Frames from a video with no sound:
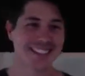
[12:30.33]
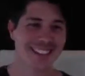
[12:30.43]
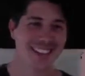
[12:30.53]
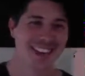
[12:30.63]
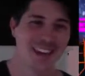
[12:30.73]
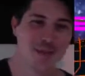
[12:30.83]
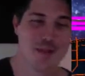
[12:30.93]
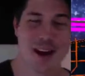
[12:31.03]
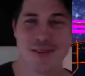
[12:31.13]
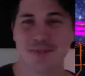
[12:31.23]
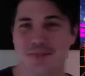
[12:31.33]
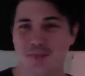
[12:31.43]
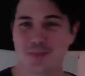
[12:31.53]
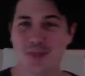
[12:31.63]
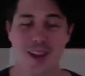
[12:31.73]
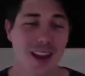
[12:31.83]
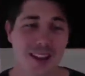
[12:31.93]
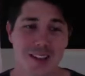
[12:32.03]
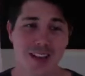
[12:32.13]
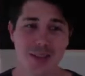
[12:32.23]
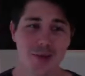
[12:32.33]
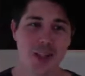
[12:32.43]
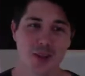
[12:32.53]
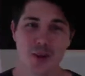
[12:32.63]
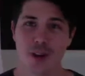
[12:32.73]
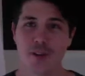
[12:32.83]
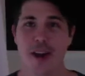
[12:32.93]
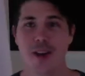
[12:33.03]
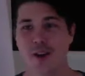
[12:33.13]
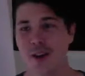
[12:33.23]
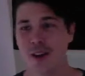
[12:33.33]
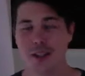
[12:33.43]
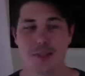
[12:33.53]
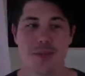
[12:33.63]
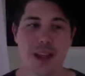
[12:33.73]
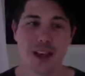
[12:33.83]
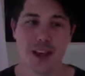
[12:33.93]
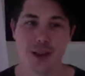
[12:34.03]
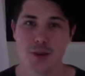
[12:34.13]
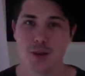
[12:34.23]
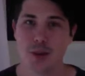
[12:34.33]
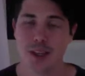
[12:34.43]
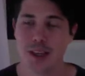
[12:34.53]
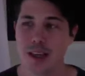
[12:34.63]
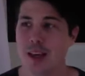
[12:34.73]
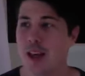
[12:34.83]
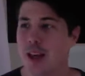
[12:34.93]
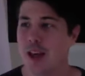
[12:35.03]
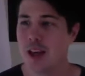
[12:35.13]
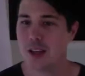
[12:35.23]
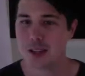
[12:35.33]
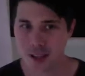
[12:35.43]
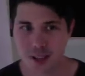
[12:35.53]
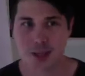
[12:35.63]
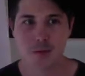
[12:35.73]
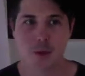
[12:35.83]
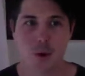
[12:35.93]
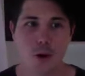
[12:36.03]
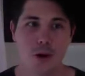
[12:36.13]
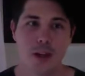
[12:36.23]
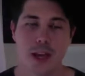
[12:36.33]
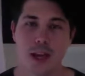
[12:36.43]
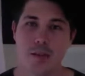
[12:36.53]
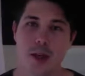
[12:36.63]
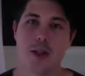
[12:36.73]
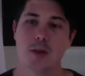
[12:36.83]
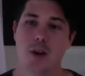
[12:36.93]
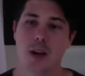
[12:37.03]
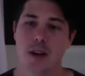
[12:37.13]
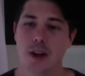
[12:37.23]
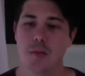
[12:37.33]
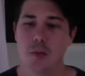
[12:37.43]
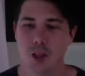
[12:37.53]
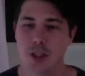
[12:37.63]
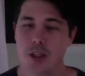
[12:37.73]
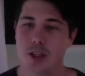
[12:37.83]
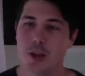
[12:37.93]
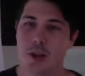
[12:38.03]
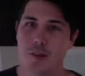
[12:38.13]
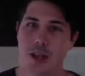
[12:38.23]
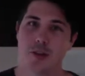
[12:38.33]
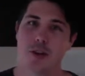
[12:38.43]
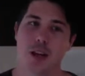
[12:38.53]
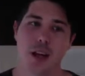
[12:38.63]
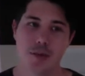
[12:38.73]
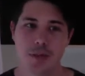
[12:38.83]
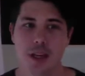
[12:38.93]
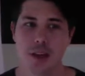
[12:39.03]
see. But yeah, so that's my story of how I got into Melee. It was really 64 getting me into it, then watching the documentary and being